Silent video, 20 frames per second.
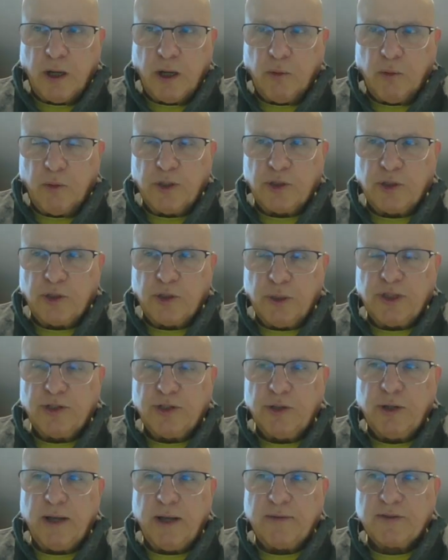which we
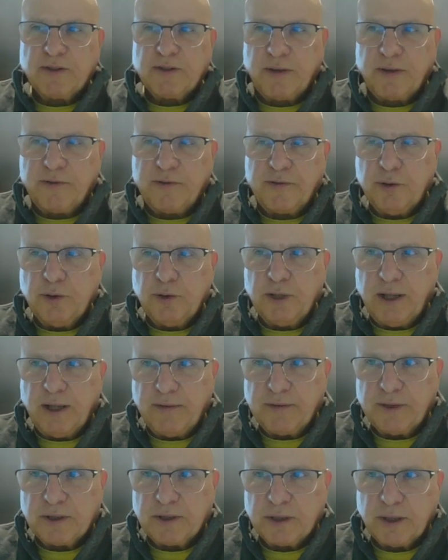still have a few
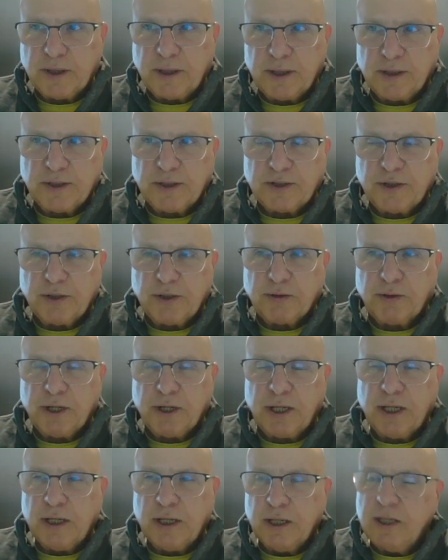left at the
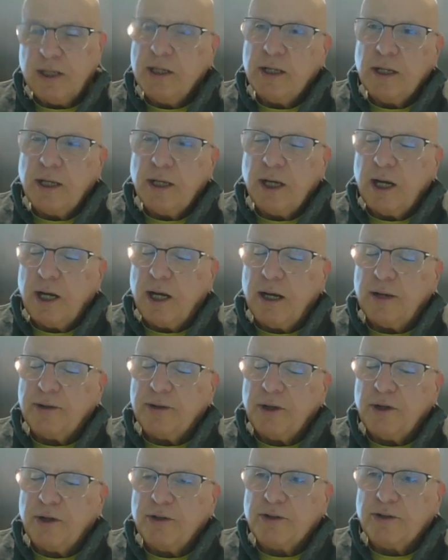distillery.
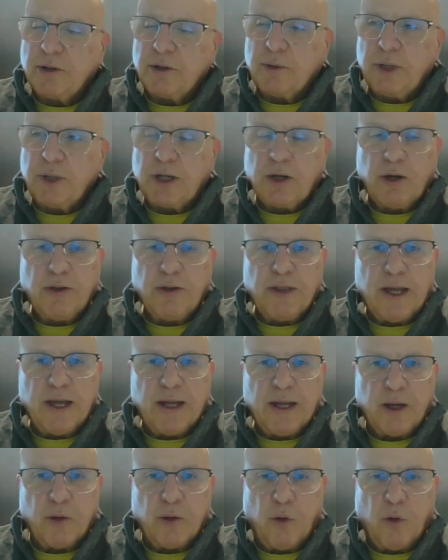We call that
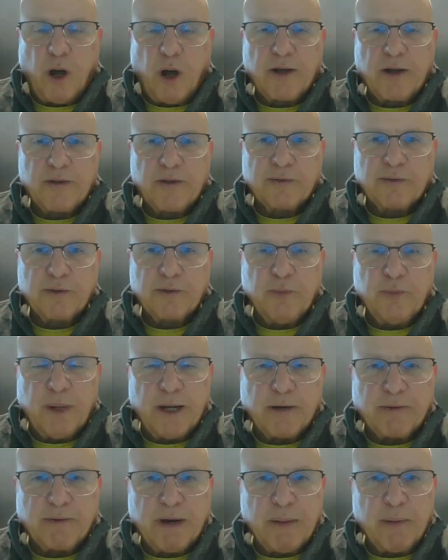a walk through my
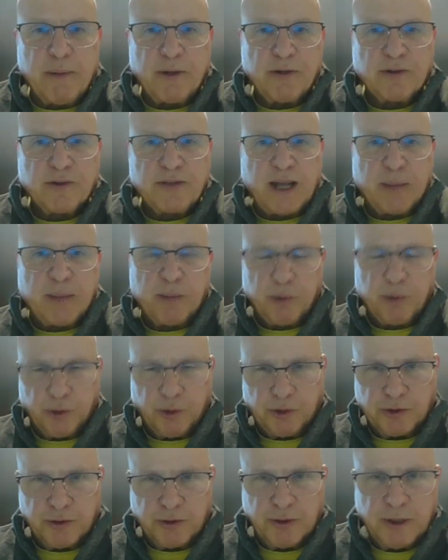grandmother's apple
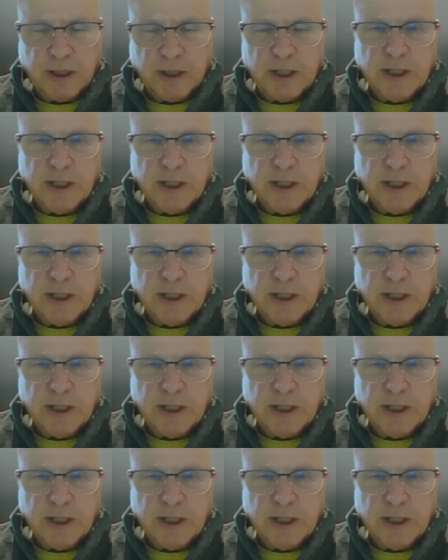orchard.